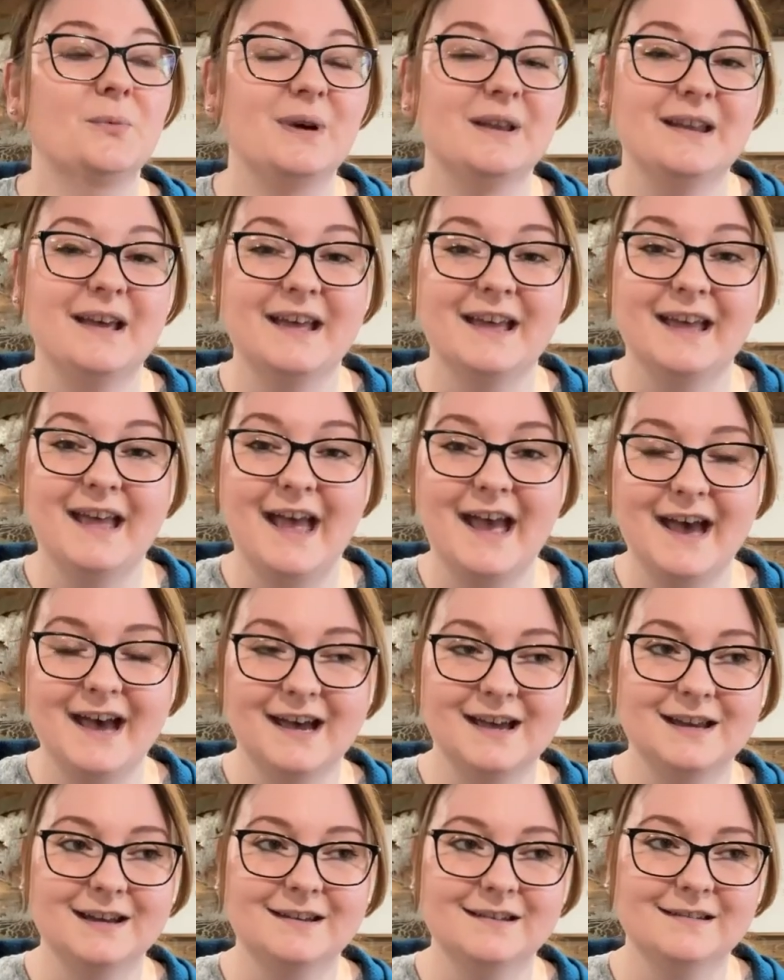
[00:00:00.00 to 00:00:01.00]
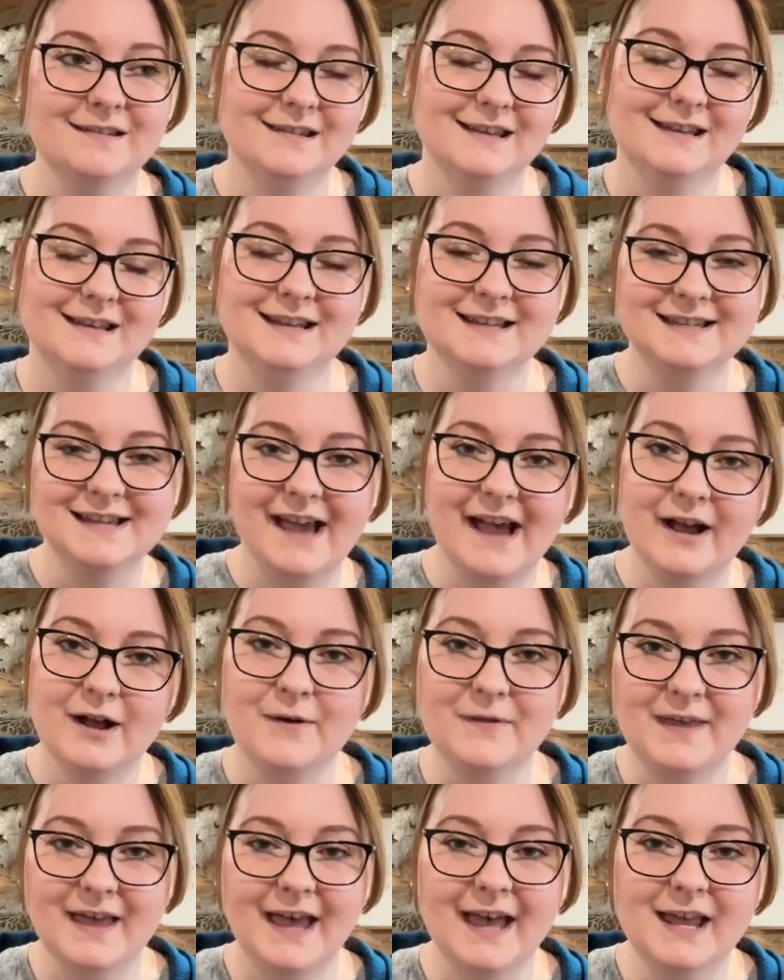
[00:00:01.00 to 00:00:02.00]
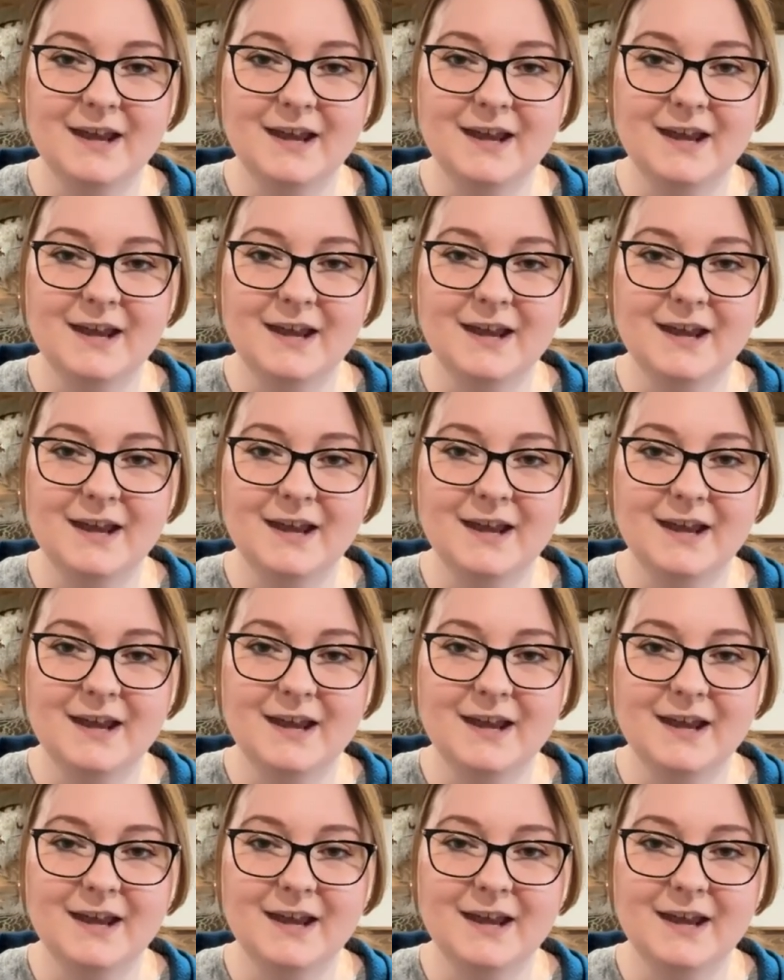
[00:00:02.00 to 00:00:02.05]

when I had an attack of the